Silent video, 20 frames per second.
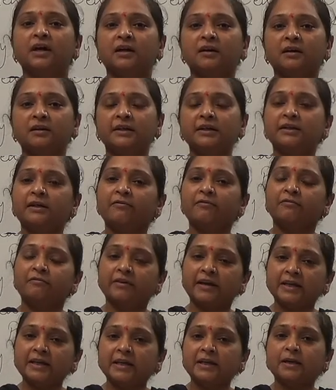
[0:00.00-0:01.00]
in a
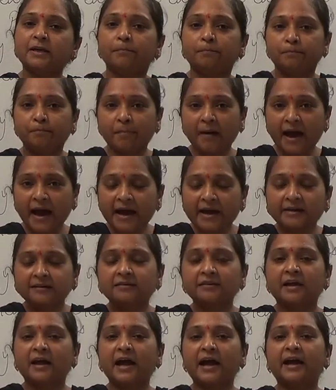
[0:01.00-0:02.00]
very bad
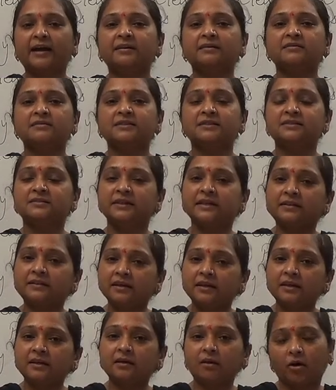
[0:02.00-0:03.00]
and
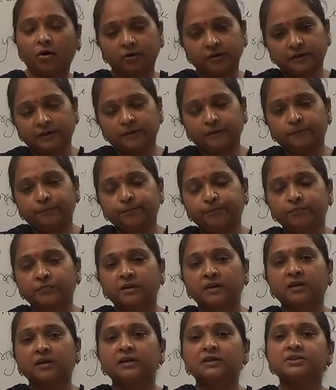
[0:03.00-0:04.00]
sticky odor.
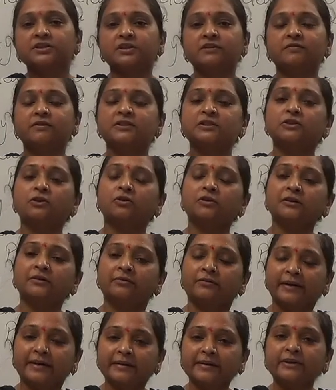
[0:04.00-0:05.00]
She was not
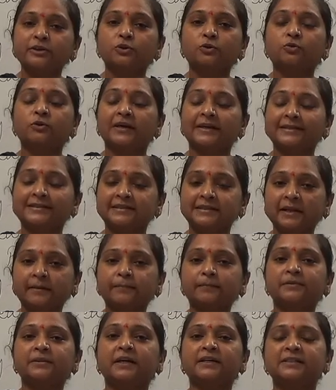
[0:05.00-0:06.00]
ready to
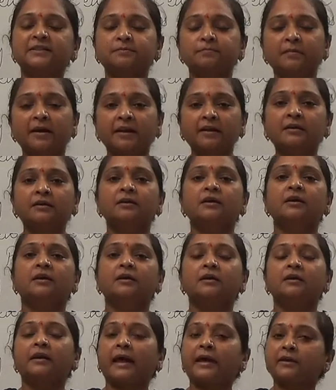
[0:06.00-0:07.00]
accept the smell
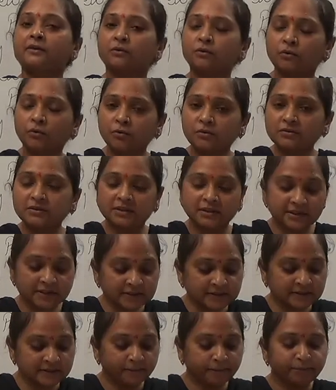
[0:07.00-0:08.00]
like
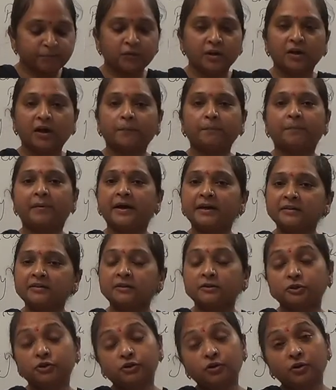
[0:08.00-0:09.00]
roses, but
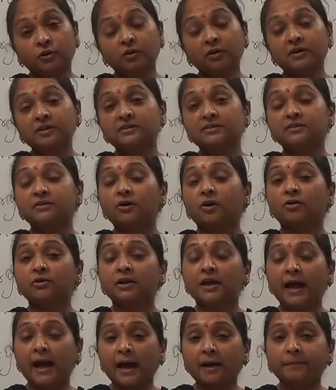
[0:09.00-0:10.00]
Jo is not
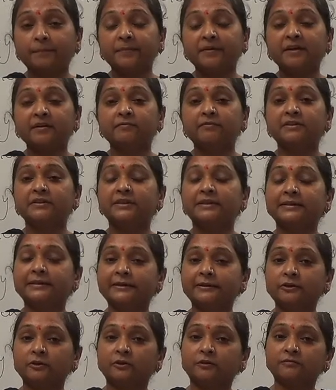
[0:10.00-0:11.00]
happy with the
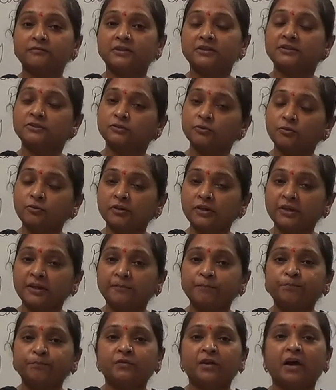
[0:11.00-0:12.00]
end of the story,
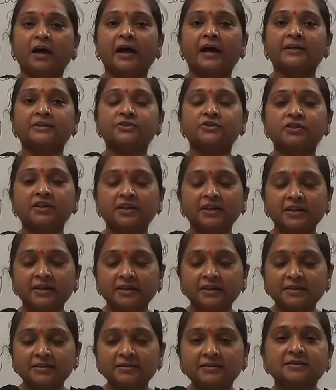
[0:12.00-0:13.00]
and she
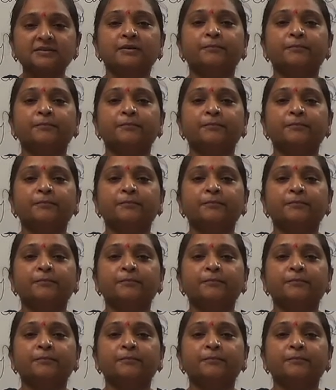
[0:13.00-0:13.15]
is